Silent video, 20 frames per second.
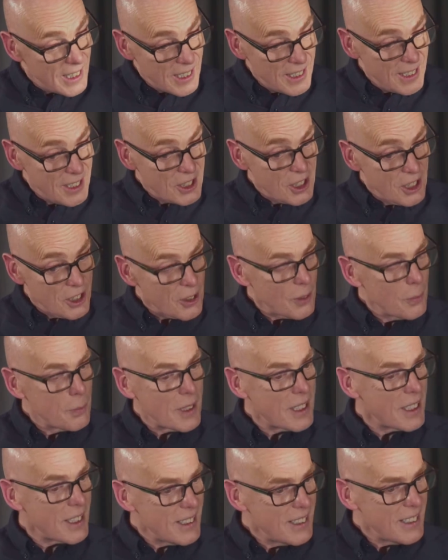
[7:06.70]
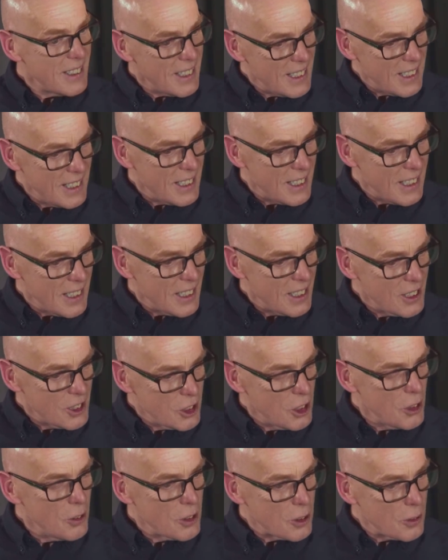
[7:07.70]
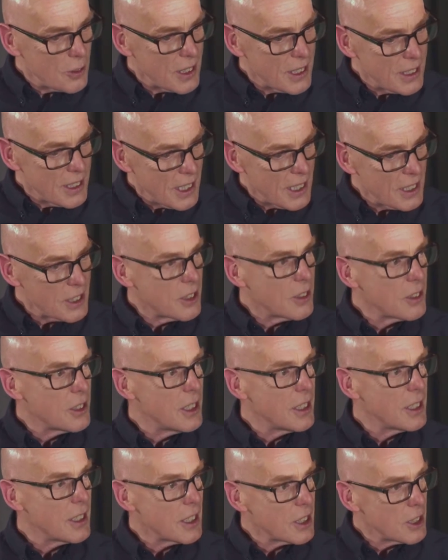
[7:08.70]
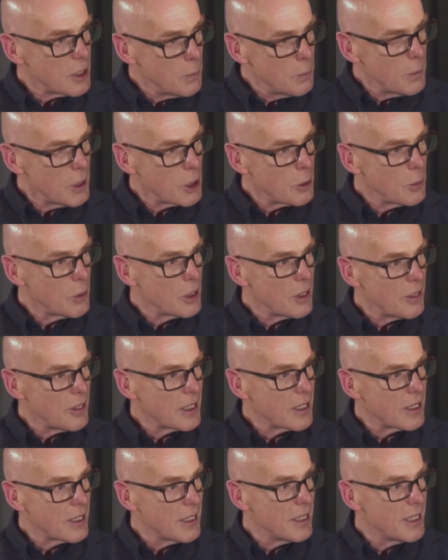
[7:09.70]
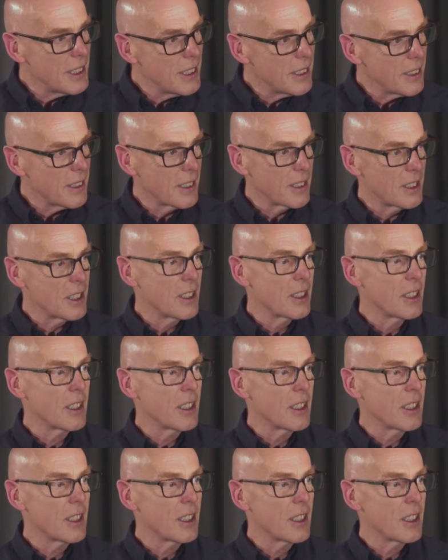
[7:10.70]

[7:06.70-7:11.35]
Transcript: And but students find the Haskell syntax much more difficult than the Erlang syntax.